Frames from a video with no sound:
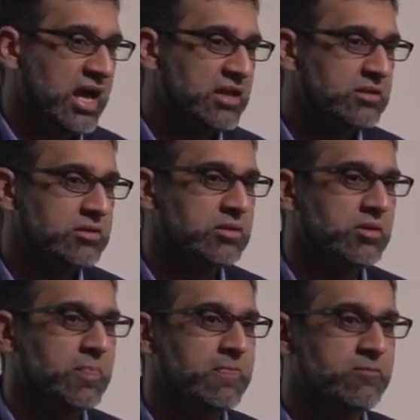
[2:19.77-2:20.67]
And
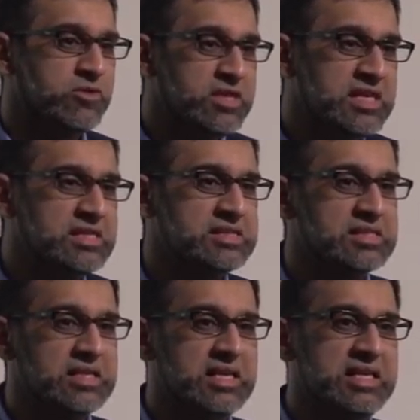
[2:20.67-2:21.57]

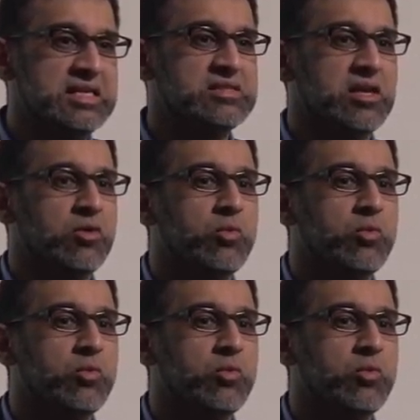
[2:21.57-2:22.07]
this is a